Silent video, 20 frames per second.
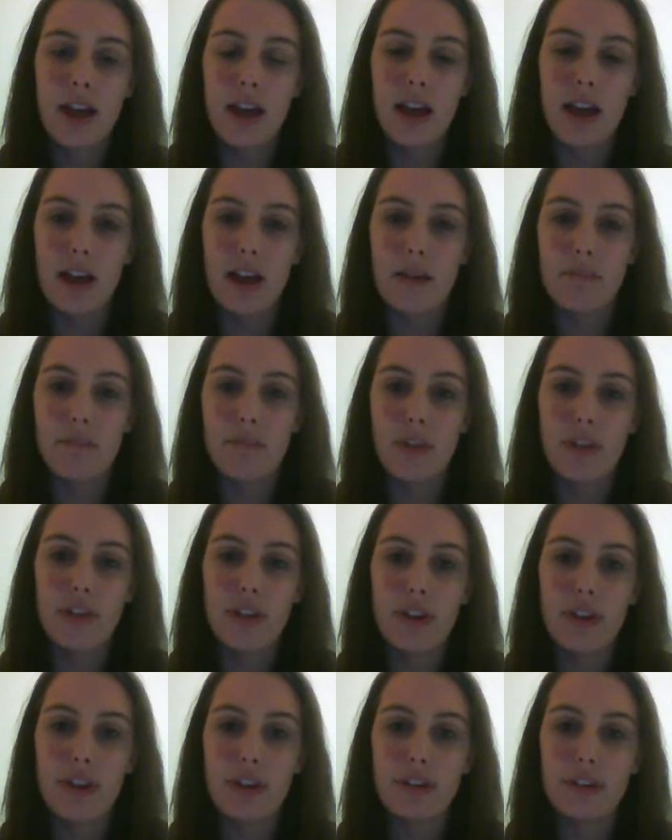
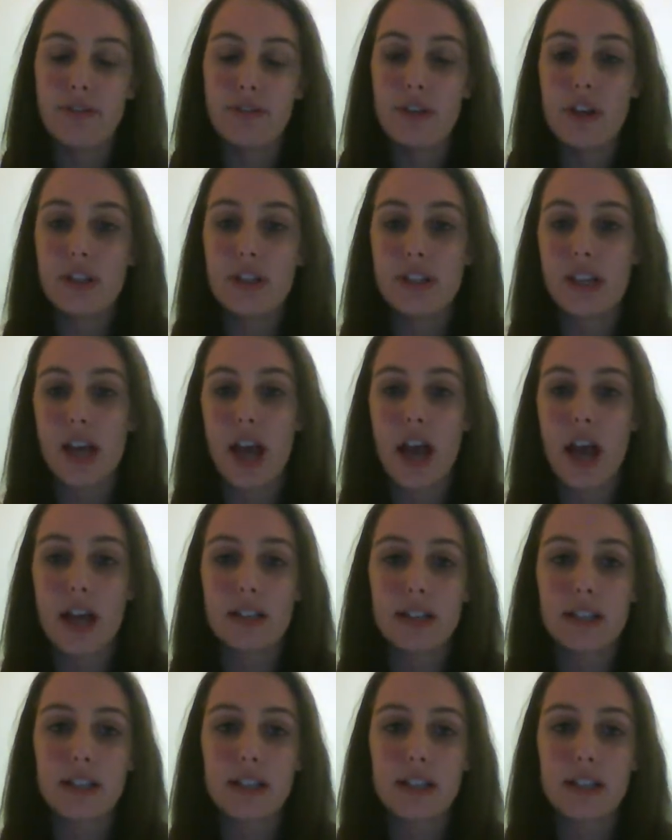The first thing I had to